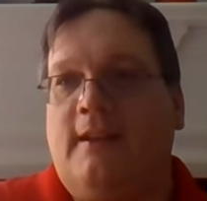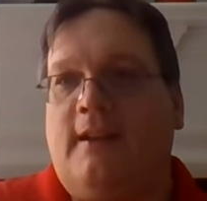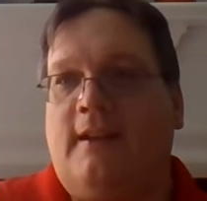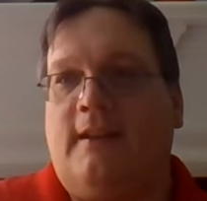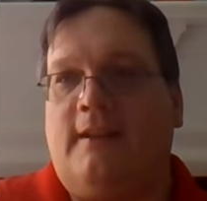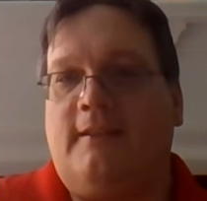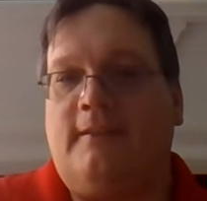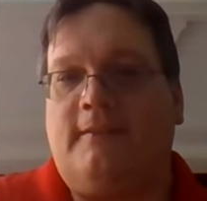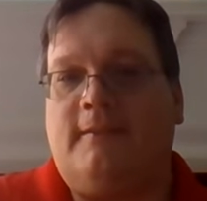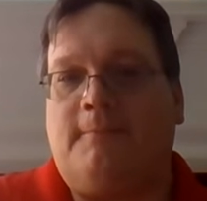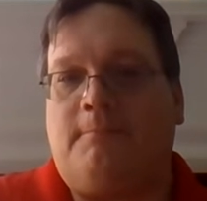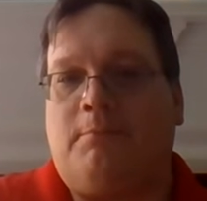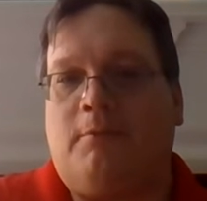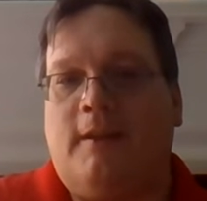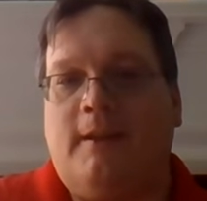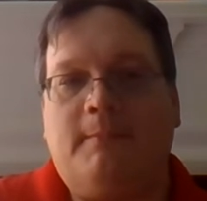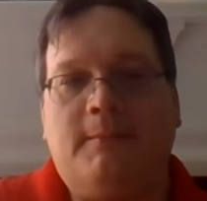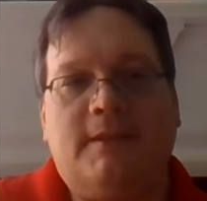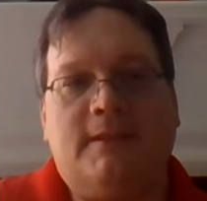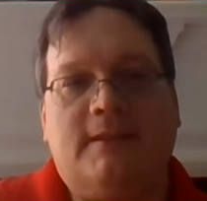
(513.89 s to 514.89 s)
The
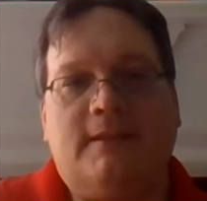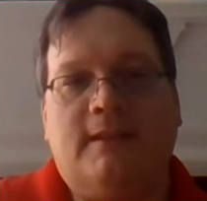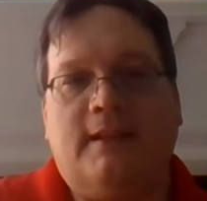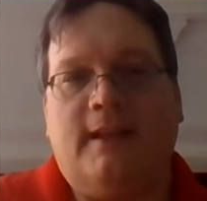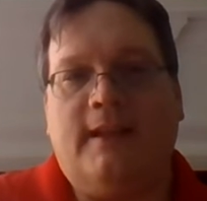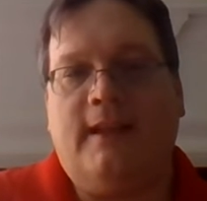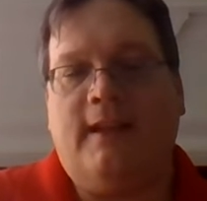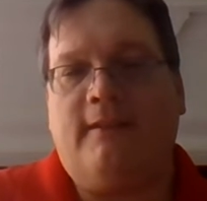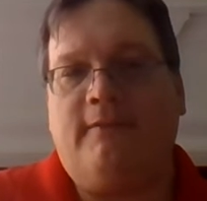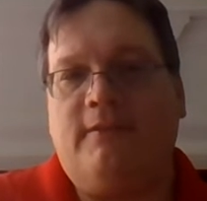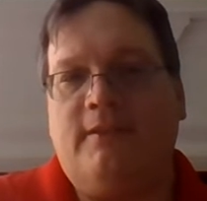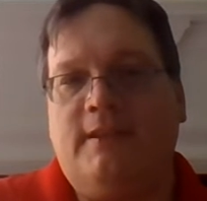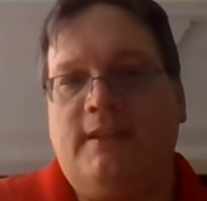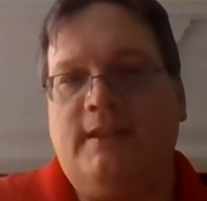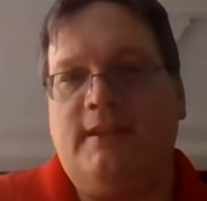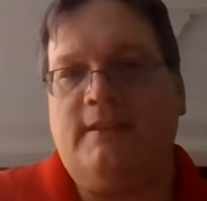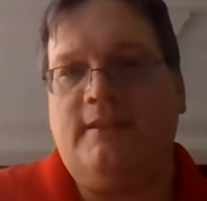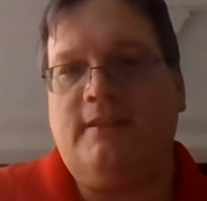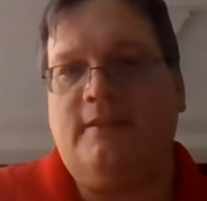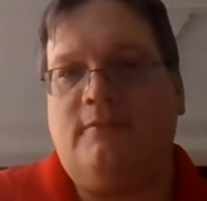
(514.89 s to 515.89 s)
premise that I have of the
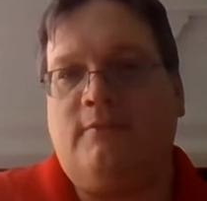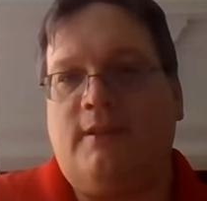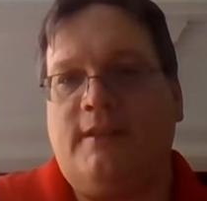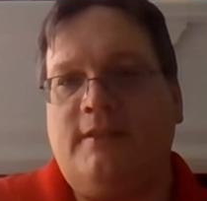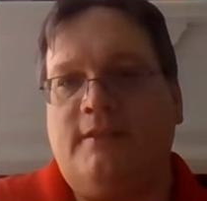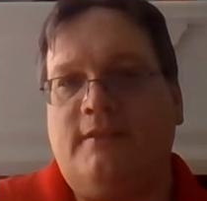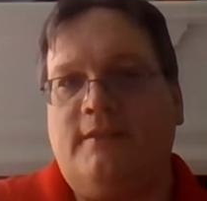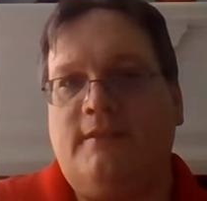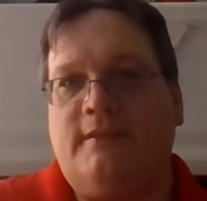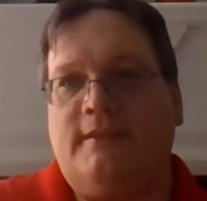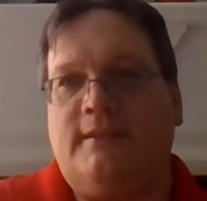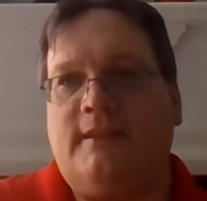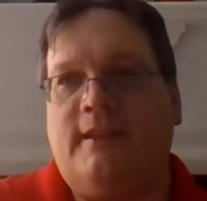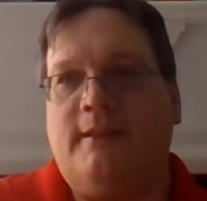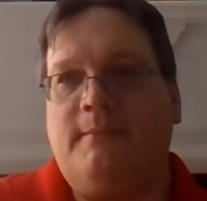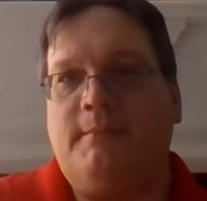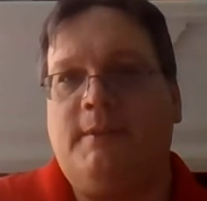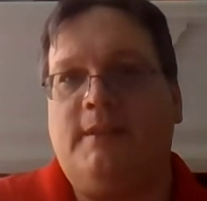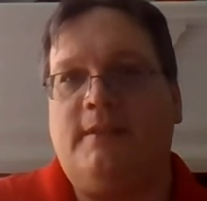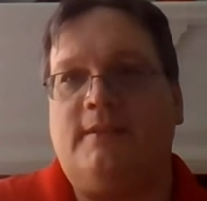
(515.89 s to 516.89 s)
easy question
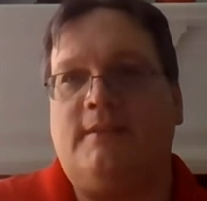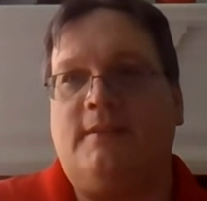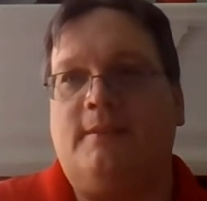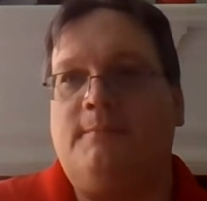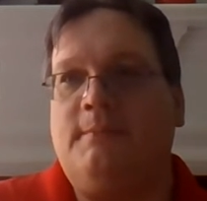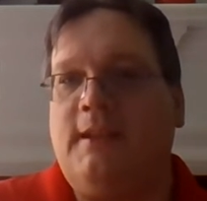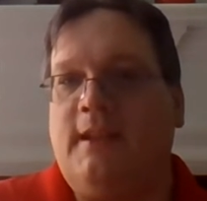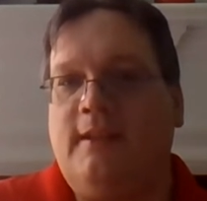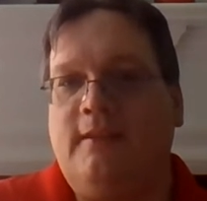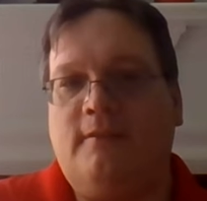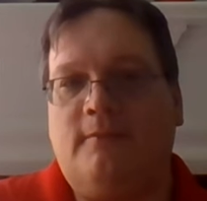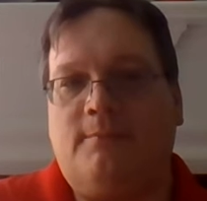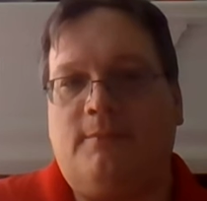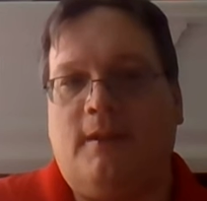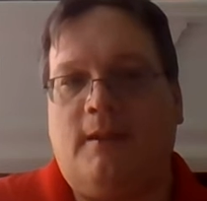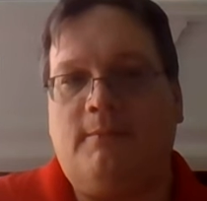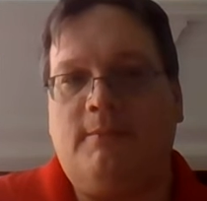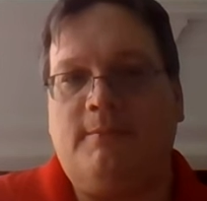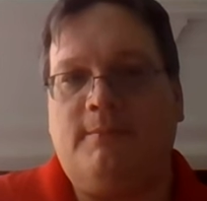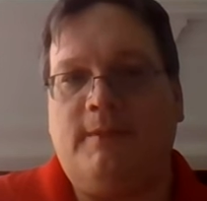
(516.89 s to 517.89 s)
assignment is someday you'll
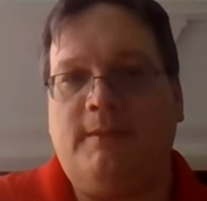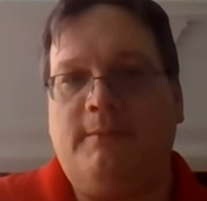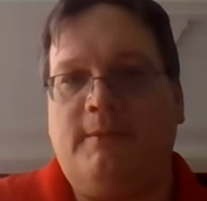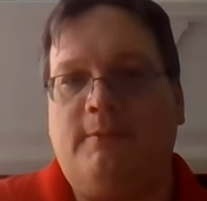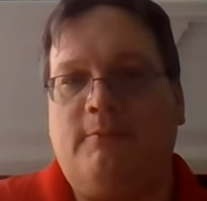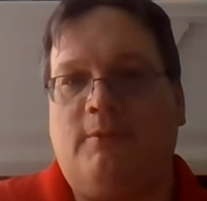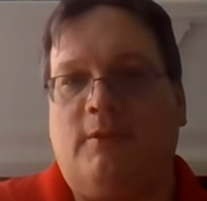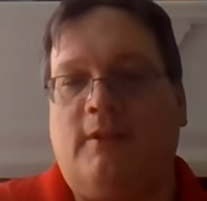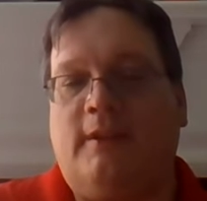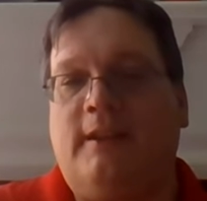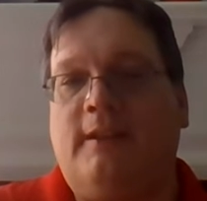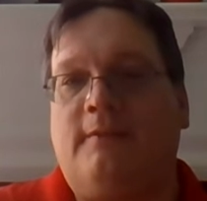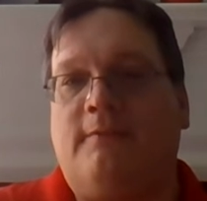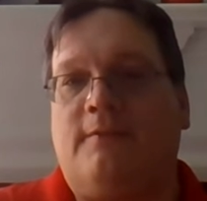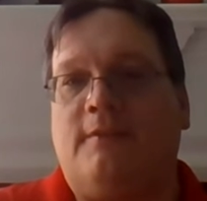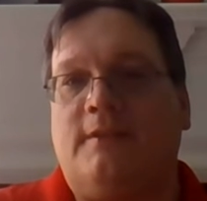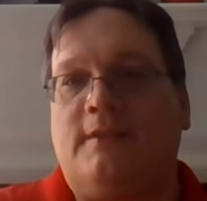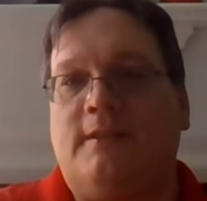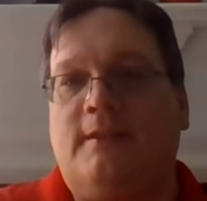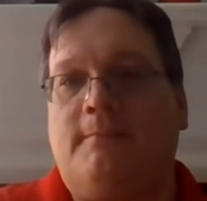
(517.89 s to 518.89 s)
probably be working
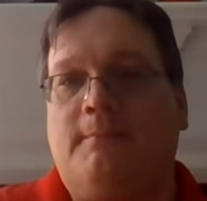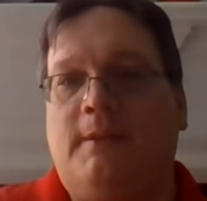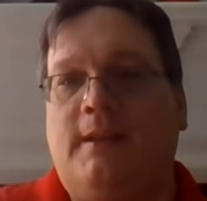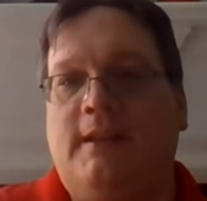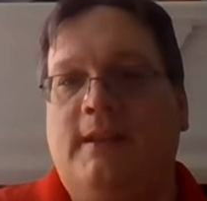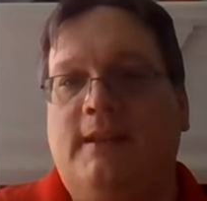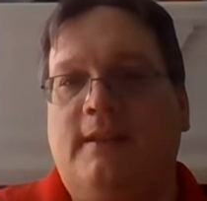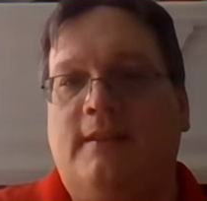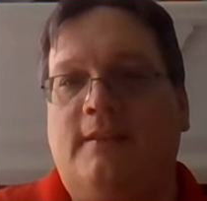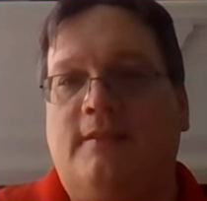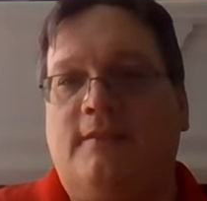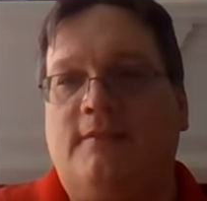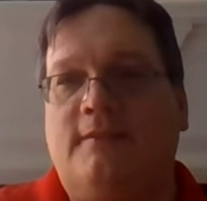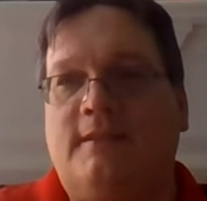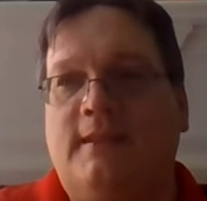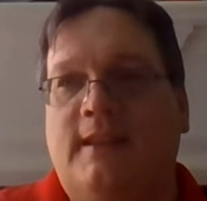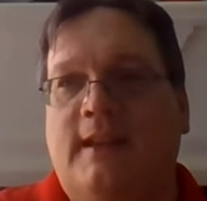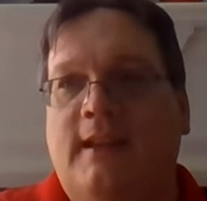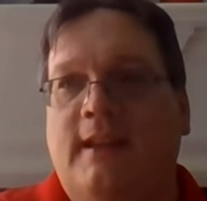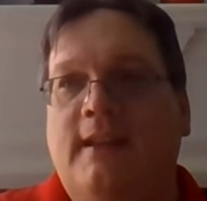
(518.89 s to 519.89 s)
for somebody and they'll
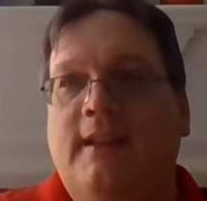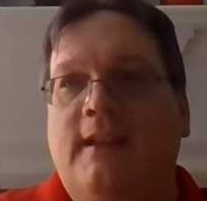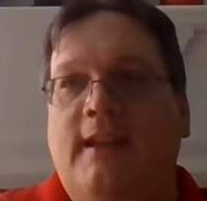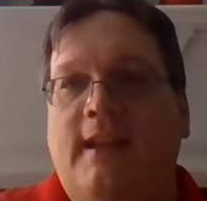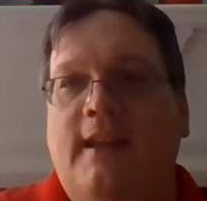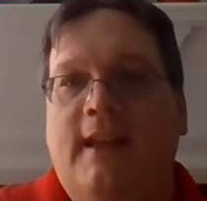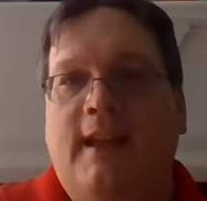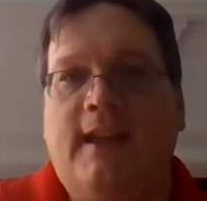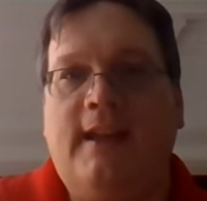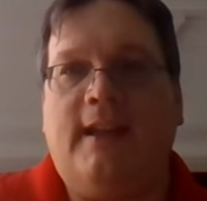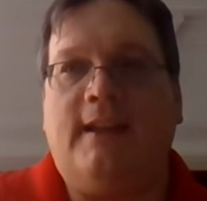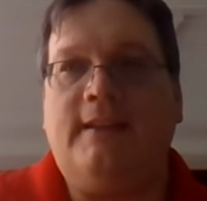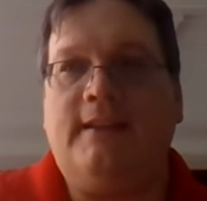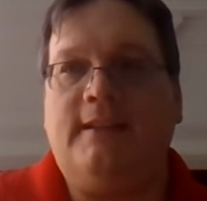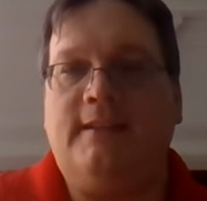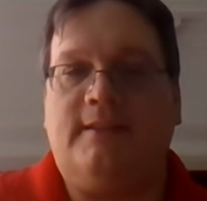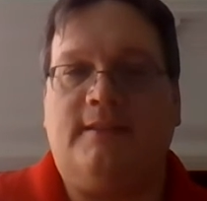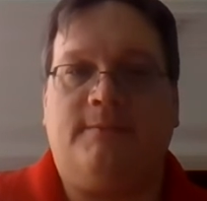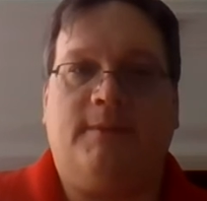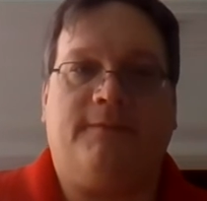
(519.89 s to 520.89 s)
say, hey, I
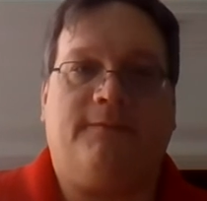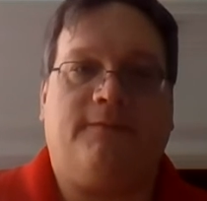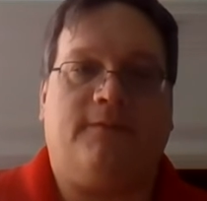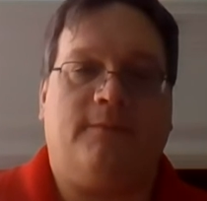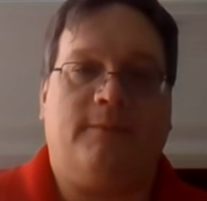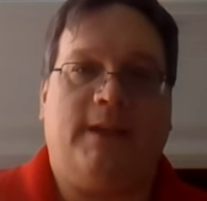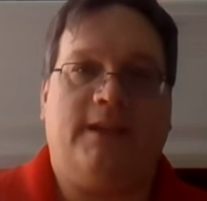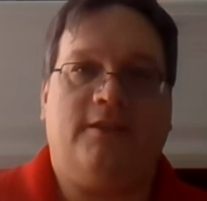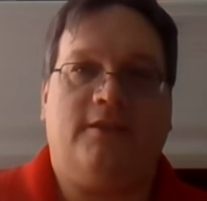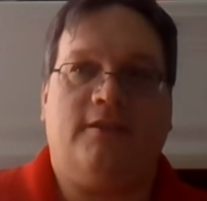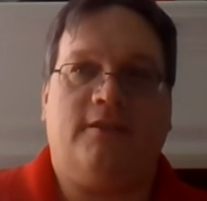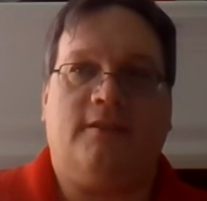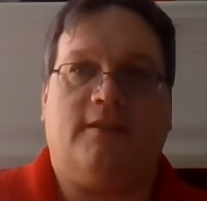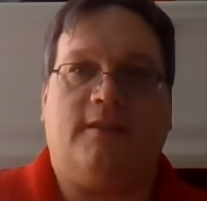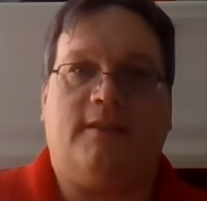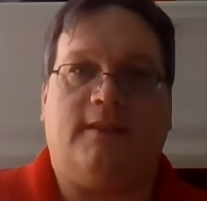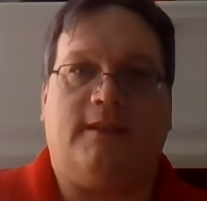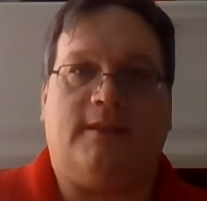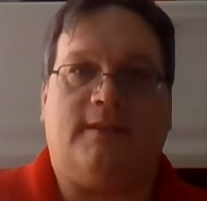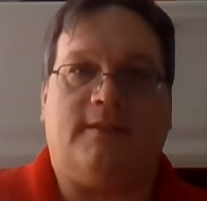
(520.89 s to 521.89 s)
need some information
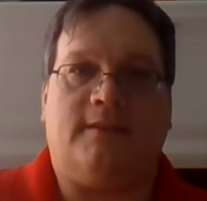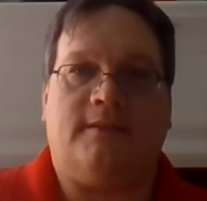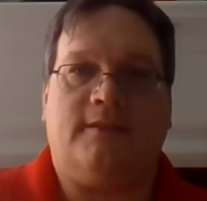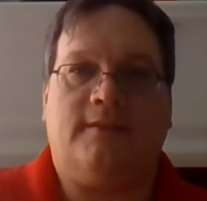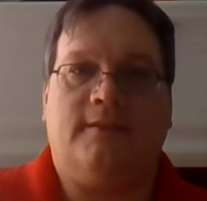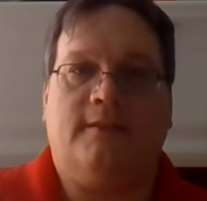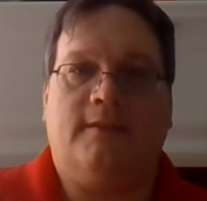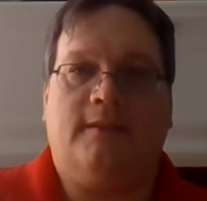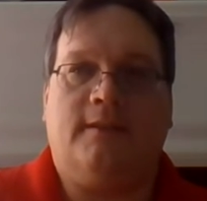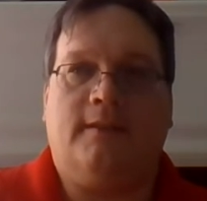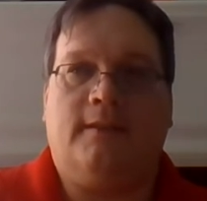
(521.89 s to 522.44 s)
on this.